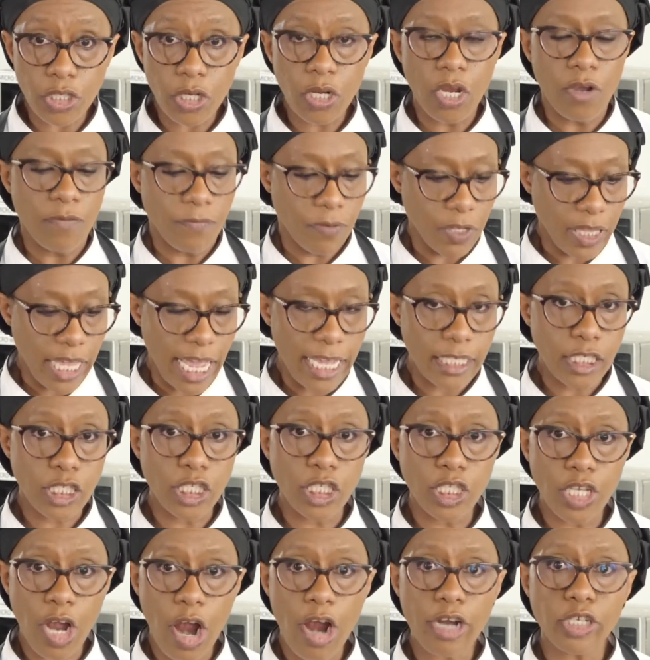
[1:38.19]
For that
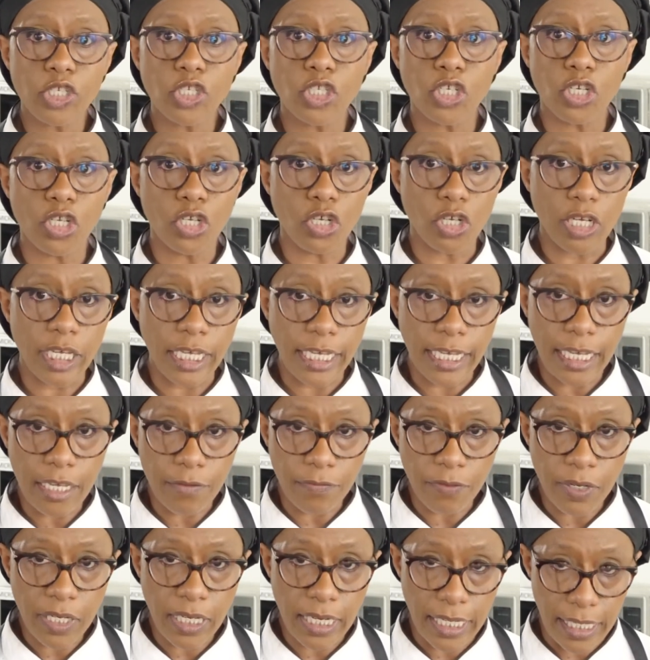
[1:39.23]
starch to cook
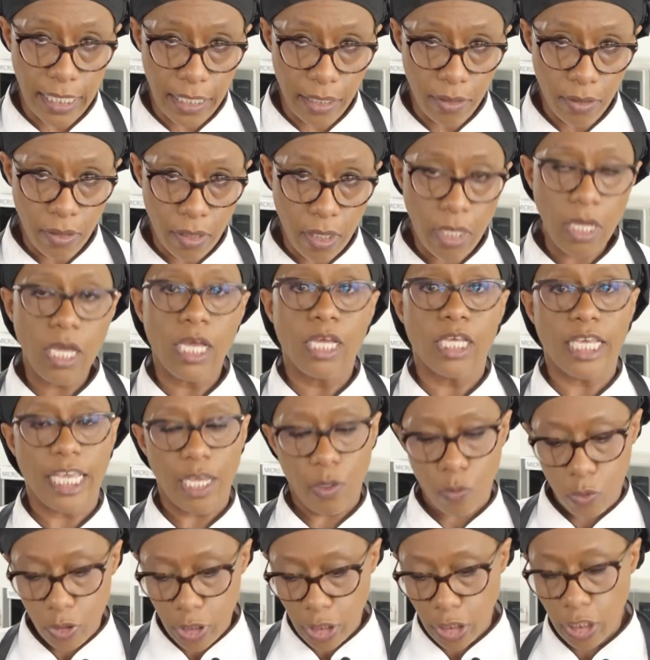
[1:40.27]
evenly, it
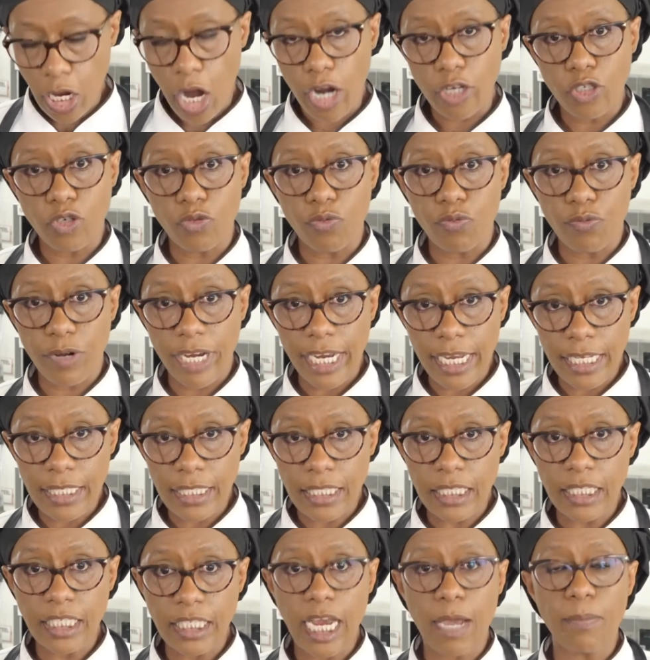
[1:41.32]
will start to raise the
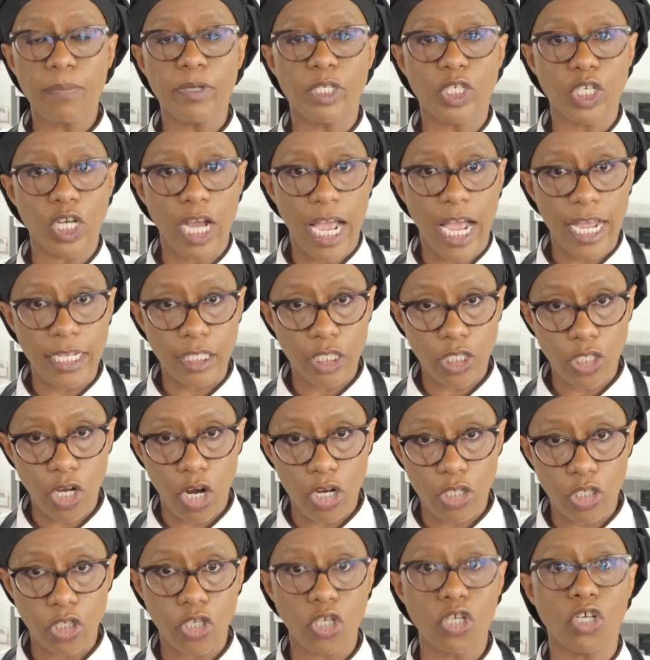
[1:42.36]
temperature and start to
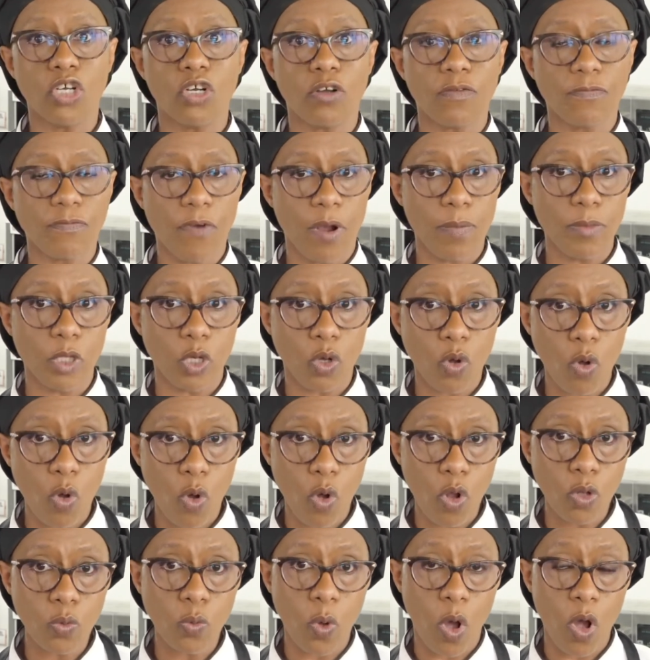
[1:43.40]
cook from the
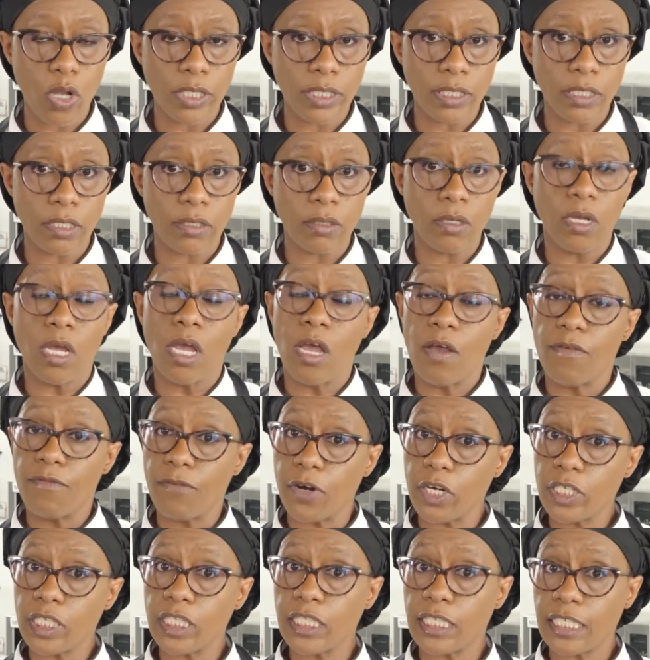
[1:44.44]
cold water,
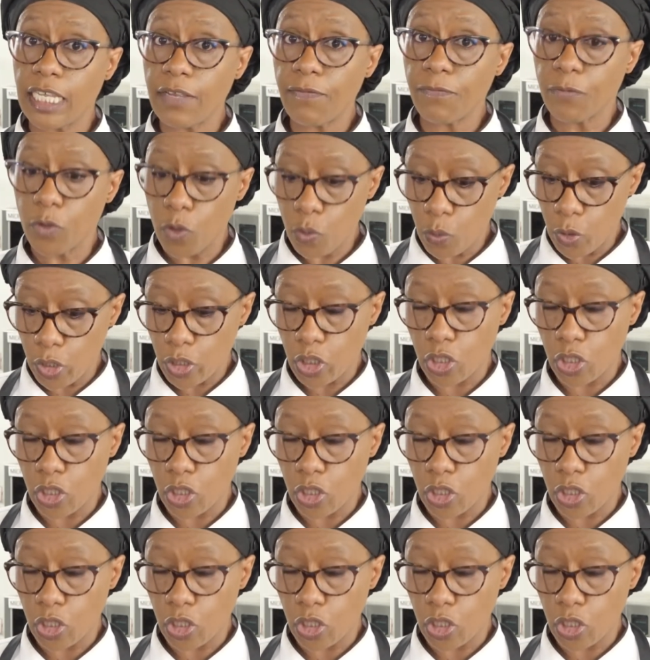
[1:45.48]
versus if you were to